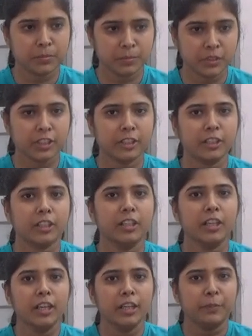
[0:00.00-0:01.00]
Sir,
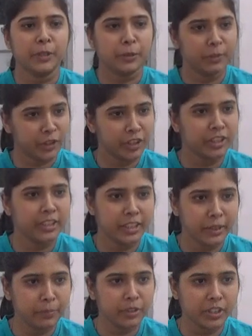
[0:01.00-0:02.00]
Padma Shri
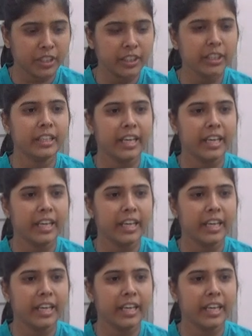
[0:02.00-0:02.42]
Dilip Tirki,